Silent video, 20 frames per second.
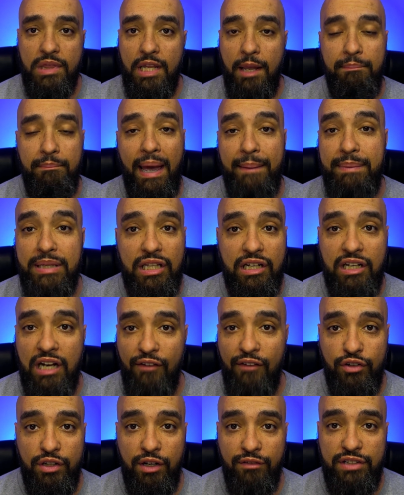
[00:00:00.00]
Maybe the
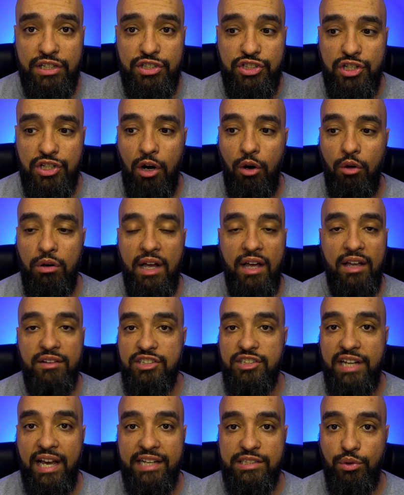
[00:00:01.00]
governor of this show,
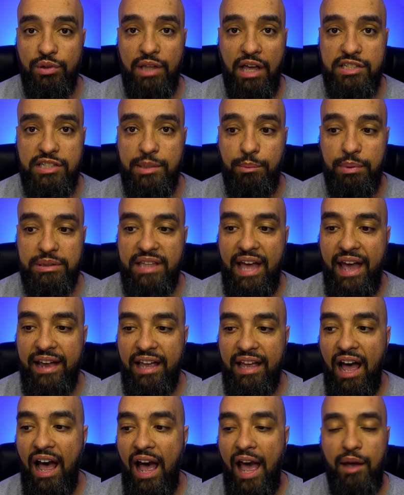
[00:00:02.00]
she has a relationship with
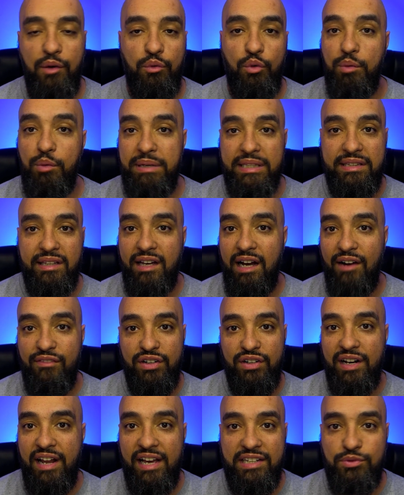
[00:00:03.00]
that guy, and we'll meet the
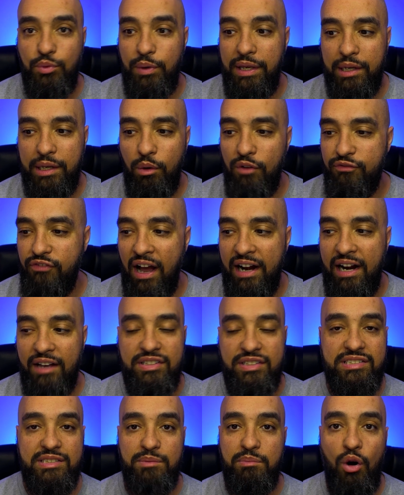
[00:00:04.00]
governor next week, and we'll find out
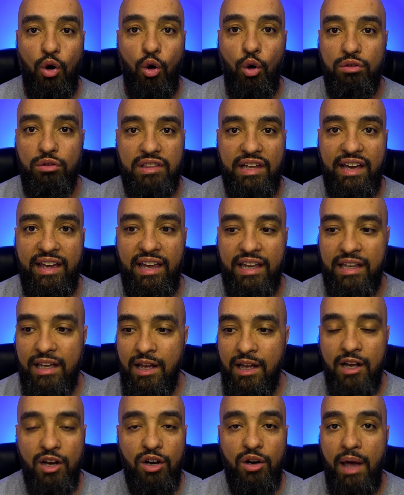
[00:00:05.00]
this some whole thing.
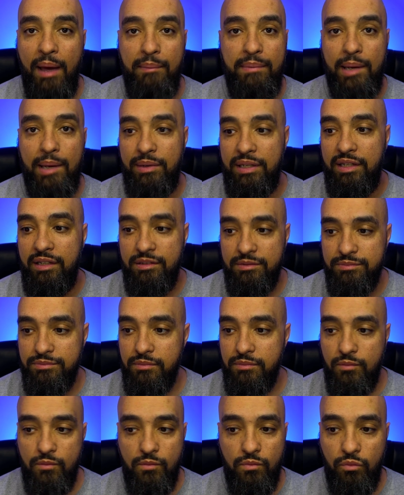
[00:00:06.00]
And maybe,
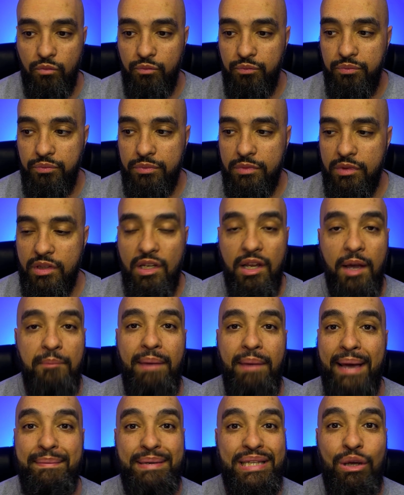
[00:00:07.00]

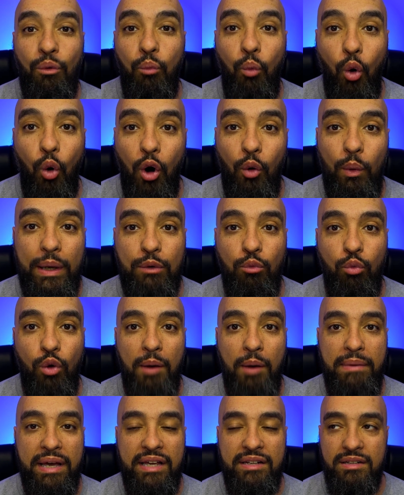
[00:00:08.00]
maybe the Warwick
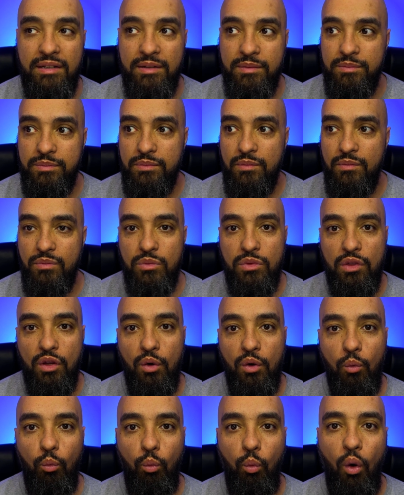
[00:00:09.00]
woman
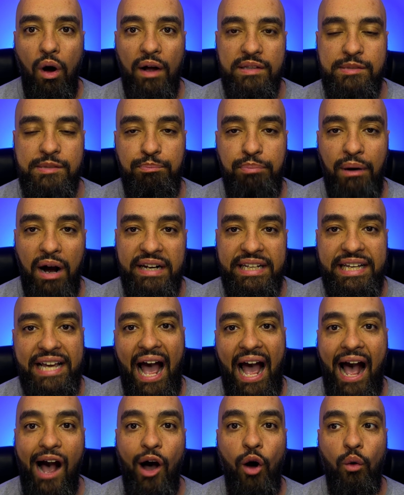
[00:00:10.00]
wants Bunny
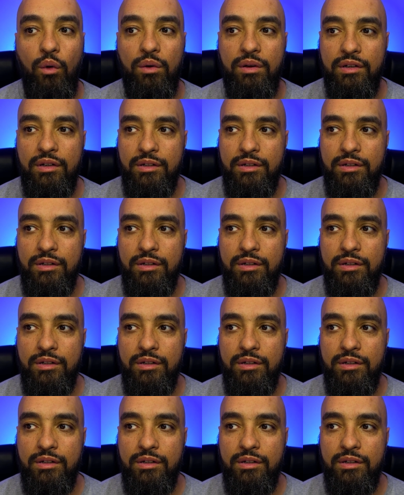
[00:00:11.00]
out